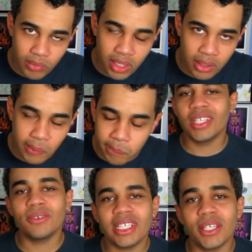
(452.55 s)
You know,
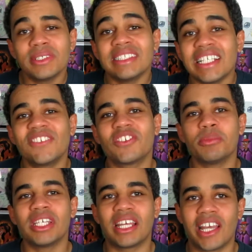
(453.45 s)
it was nice for
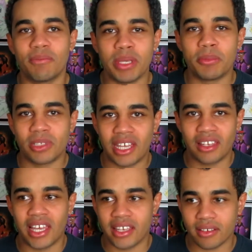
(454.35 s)
me to have people
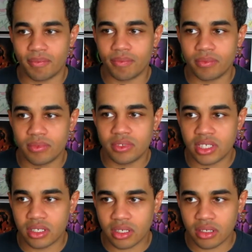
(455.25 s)
that, like,
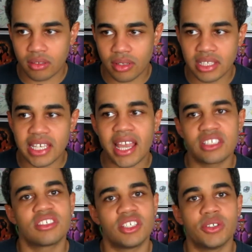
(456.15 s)
to
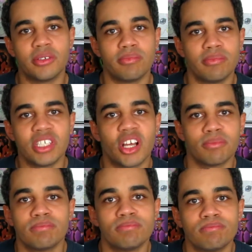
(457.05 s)
attach to and, you know,
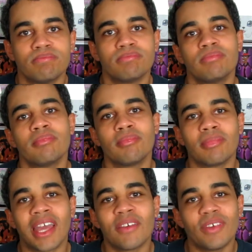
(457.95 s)

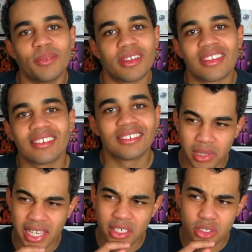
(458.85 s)
have fun with.
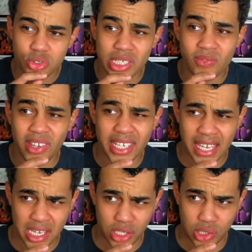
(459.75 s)
Plan your dream
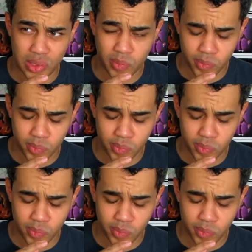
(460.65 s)
vacation.